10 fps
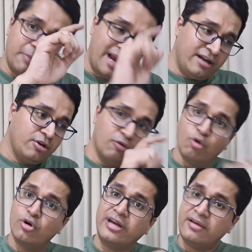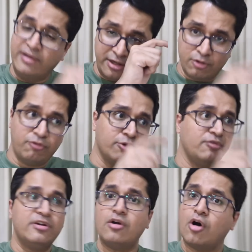and only when you
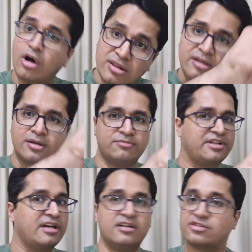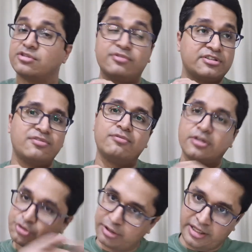fulfill all the terms and conditions which is
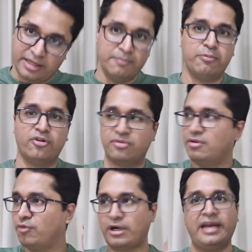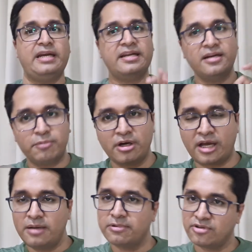virtually impossible for
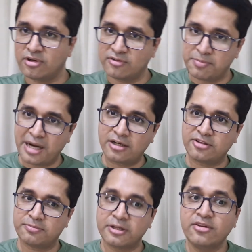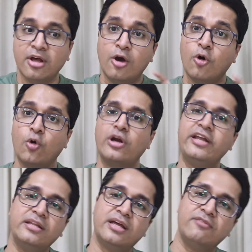99.9% .9 of the participants
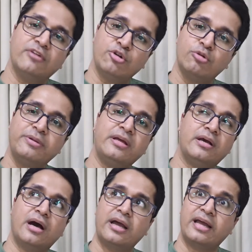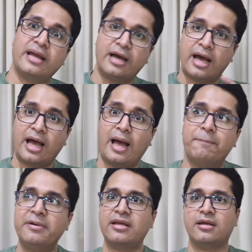only then will you be
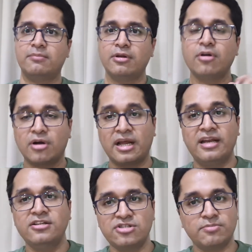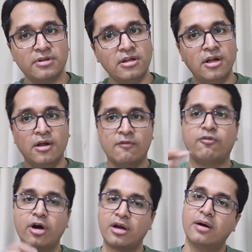applicable or eligible
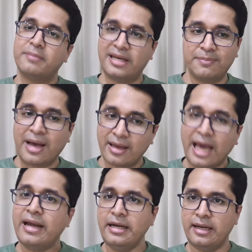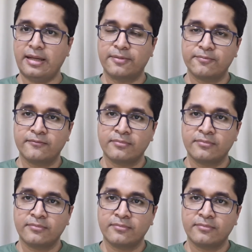for a money back guarantee.